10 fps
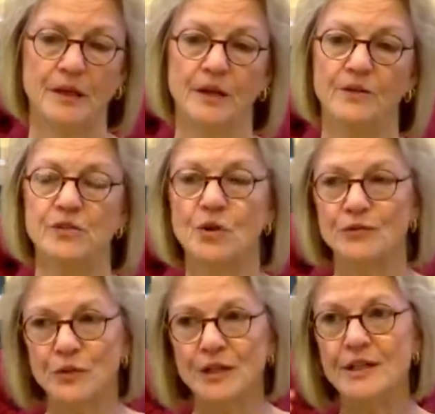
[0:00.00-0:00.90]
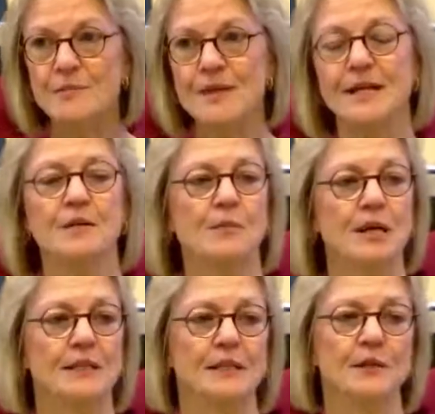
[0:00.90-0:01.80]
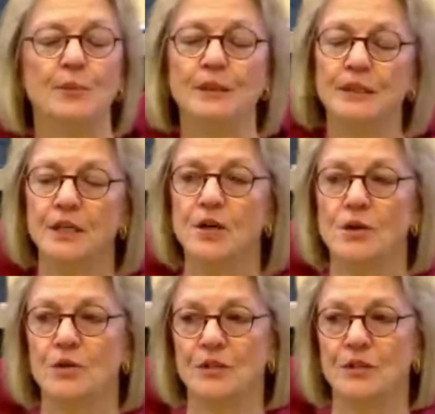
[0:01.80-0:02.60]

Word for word: So, if you can keep that in mind, that the building code